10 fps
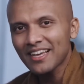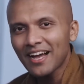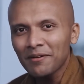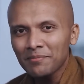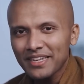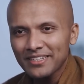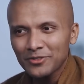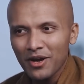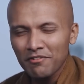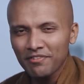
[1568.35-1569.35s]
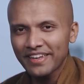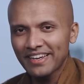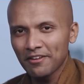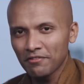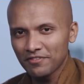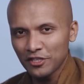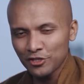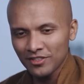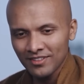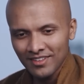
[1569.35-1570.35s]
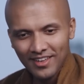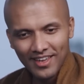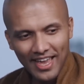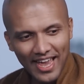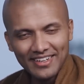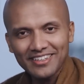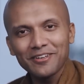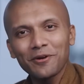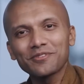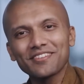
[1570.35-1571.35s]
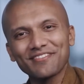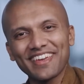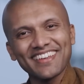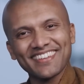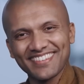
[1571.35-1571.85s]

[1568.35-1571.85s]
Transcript: come into our field of vision and it goes away.